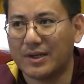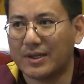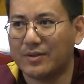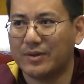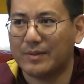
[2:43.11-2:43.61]
Like
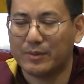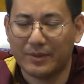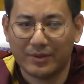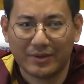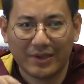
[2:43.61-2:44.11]
you have to be
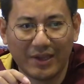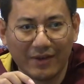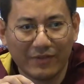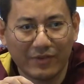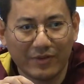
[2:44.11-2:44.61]

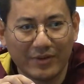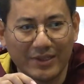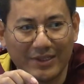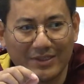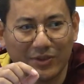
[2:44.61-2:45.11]
careful
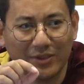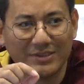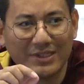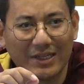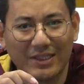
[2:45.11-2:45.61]
in those
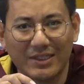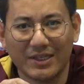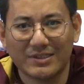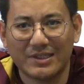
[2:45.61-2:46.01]
tiny things.